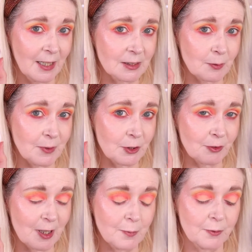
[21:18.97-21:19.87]
It's from the
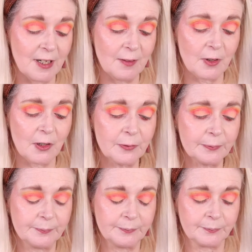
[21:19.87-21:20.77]
Dreamery Vault.
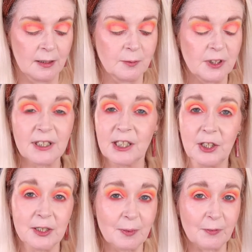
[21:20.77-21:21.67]
I'm just going to
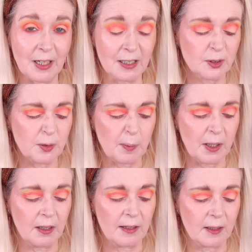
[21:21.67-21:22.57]
use my fingers to
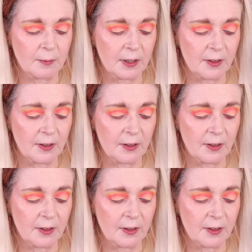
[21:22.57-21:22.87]
apply that one.